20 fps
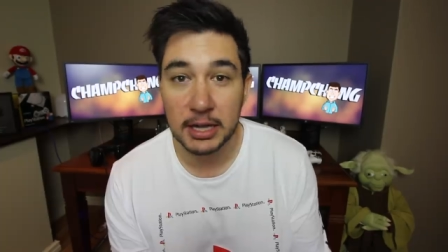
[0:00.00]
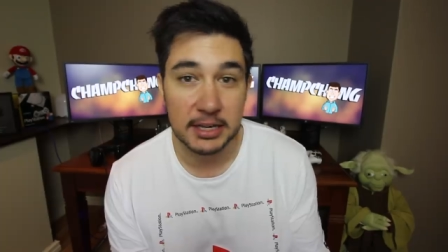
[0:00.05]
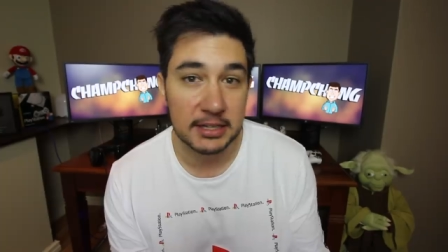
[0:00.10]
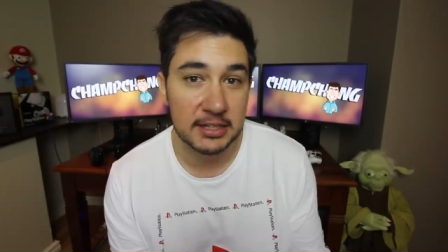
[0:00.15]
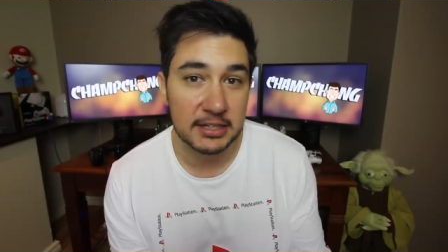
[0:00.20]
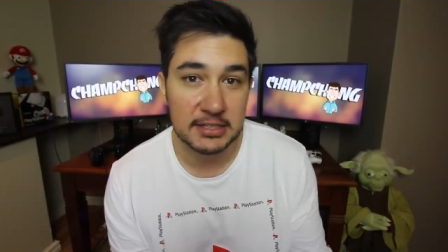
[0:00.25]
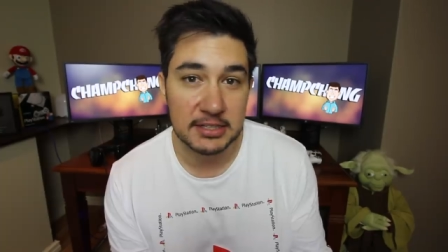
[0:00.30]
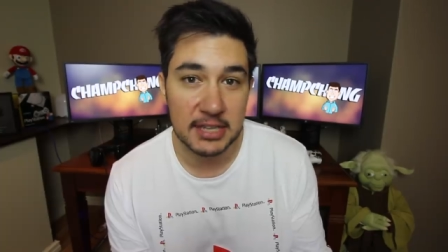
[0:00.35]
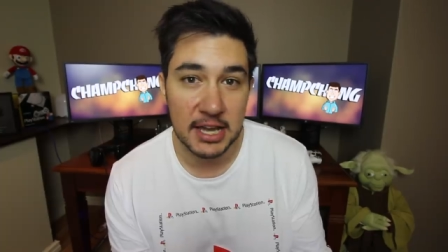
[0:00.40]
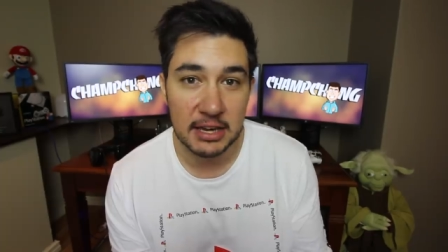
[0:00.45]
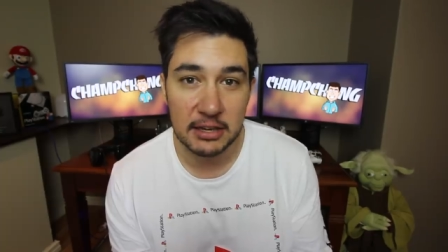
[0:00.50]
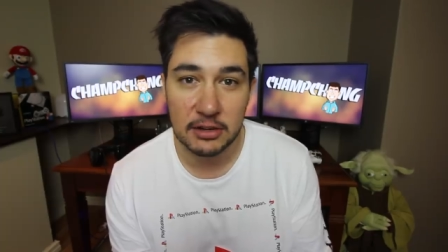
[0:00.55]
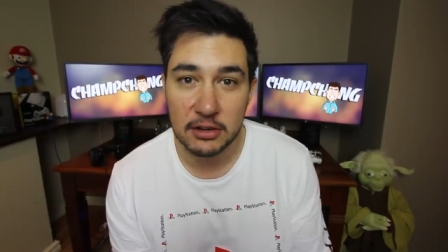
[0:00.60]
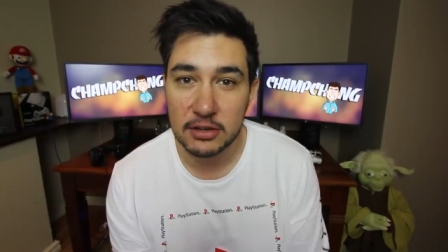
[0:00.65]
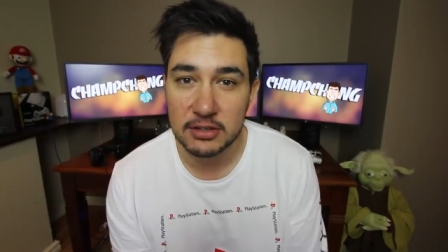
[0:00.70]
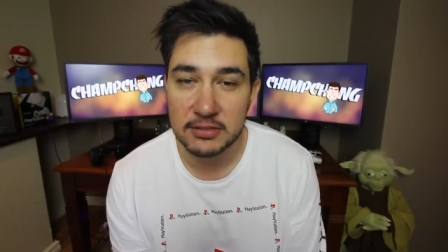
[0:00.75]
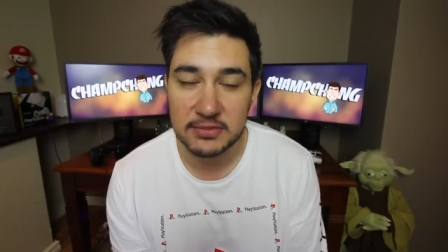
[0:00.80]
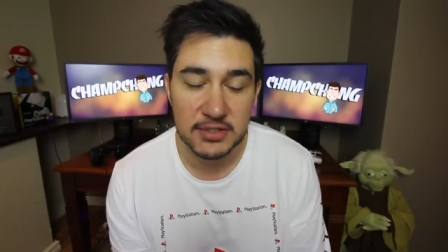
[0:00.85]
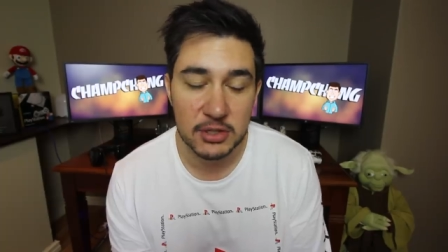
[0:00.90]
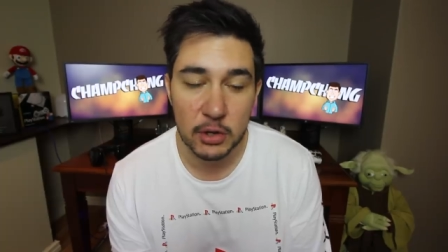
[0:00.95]
Like,
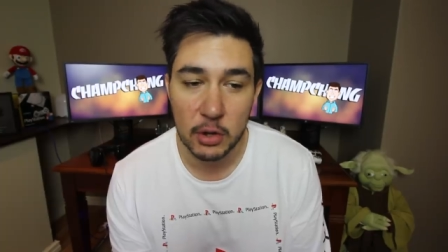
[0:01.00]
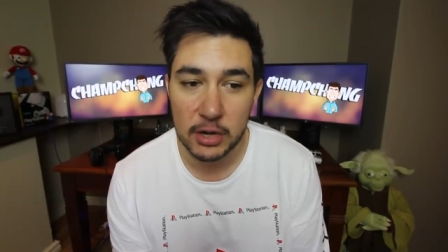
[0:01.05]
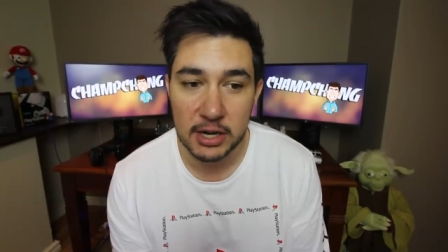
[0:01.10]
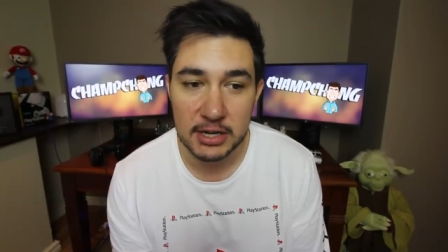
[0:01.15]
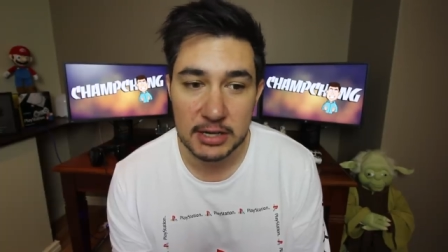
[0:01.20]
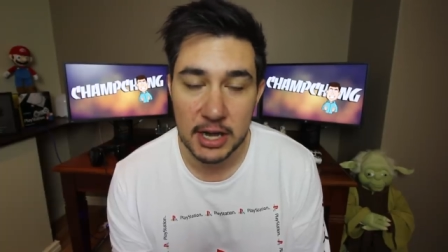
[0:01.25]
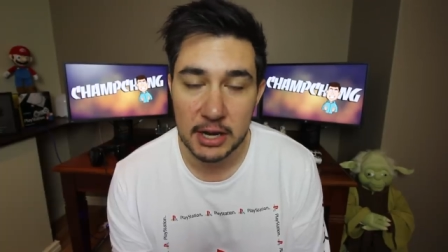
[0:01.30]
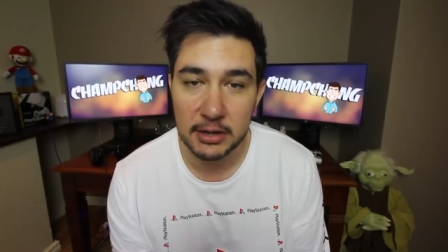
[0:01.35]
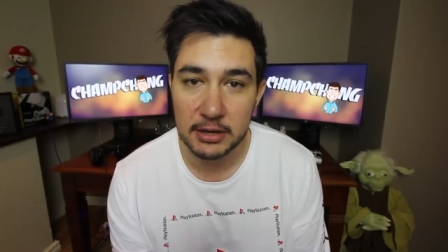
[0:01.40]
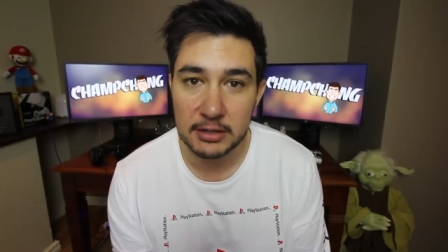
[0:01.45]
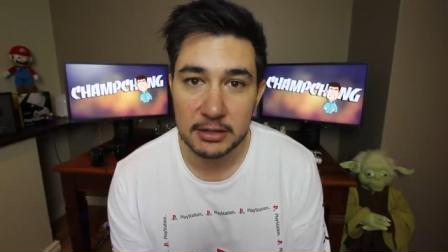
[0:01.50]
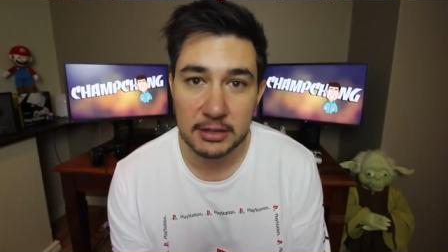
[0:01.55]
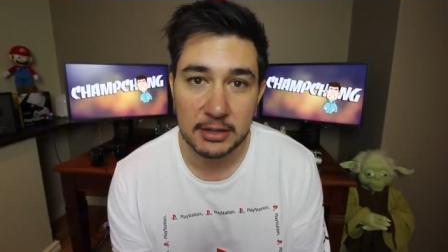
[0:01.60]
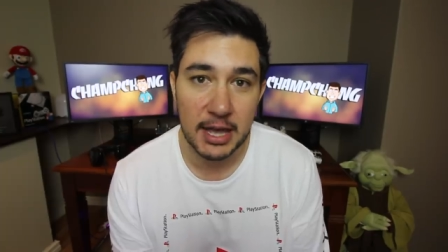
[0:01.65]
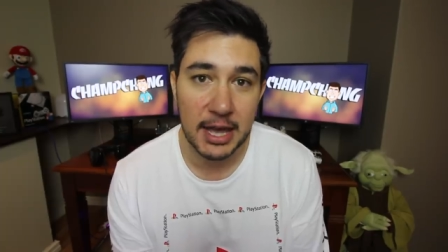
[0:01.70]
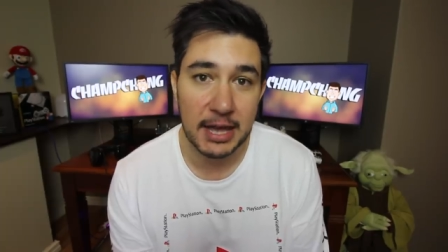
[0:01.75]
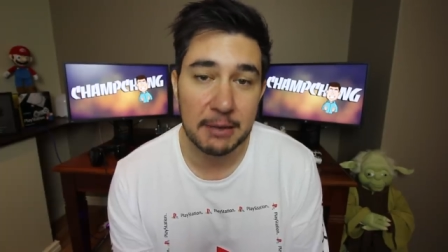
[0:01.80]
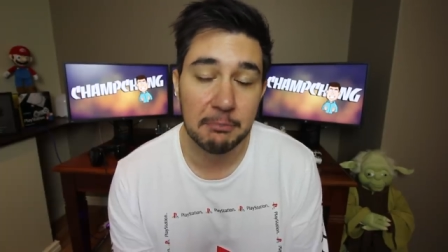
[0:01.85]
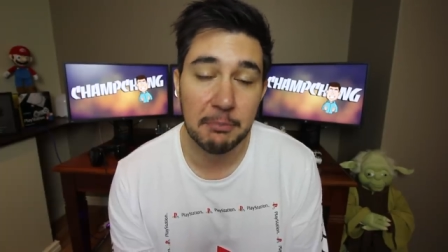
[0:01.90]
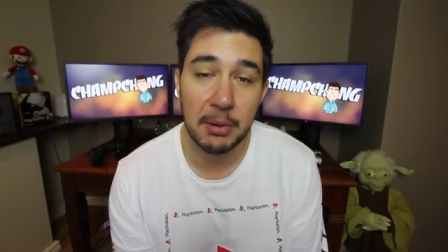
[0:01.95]
Nintendo's sort of done it and
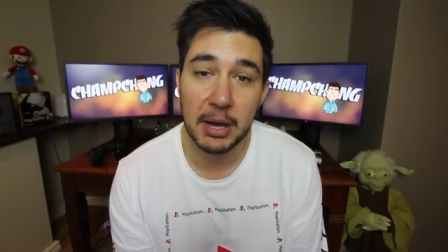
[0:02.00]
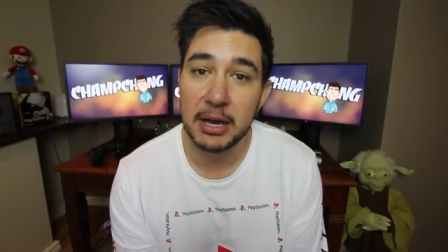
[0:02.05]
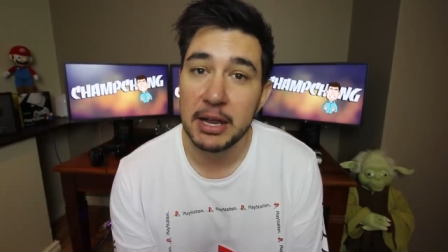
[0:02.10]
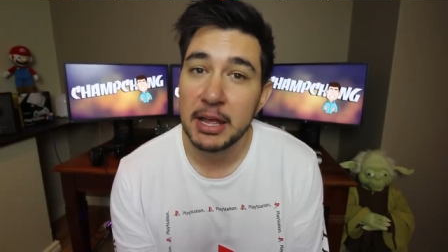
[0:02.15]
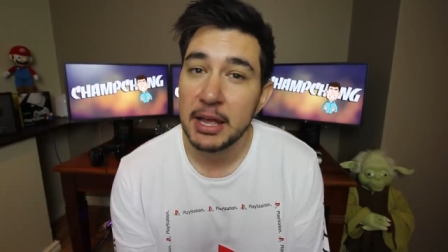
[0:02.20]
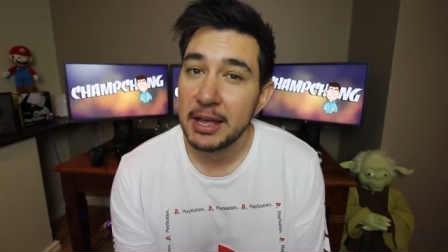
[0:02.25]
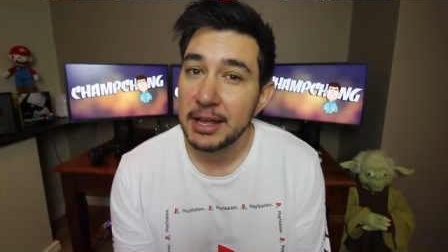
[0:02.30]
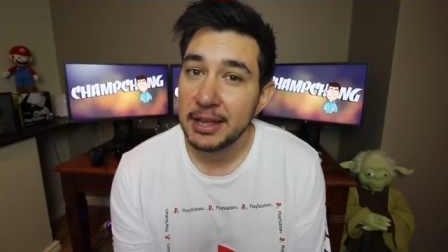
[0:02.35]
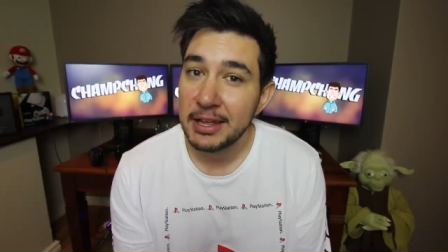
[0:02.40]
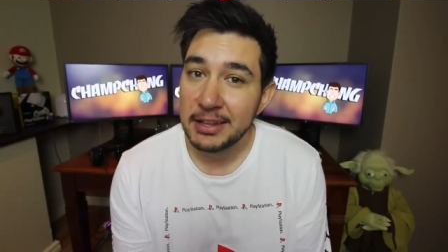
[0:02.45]
that, but